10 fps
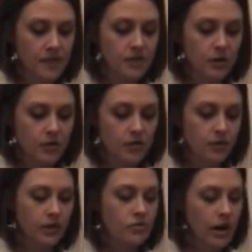so just
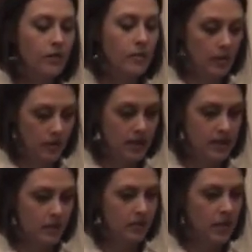really try to remember to
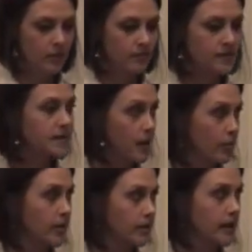keep them
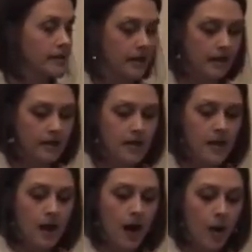separate like that.
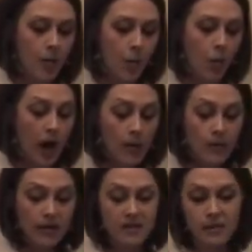Why we
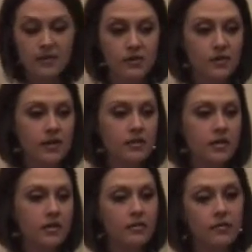want to sponsor,
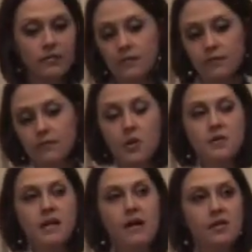the
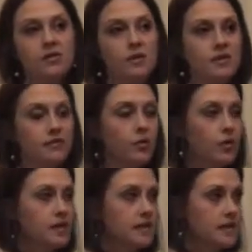most obvious reason, of
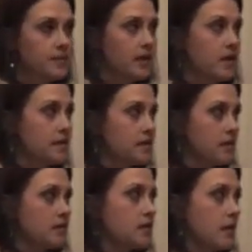course, is because
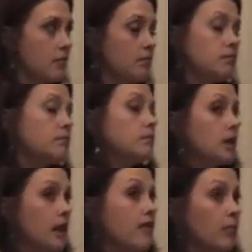there's
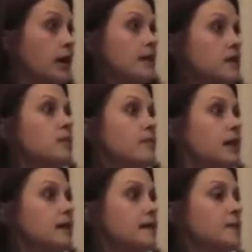a lot of money to be
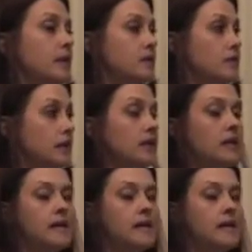made in sponsoring.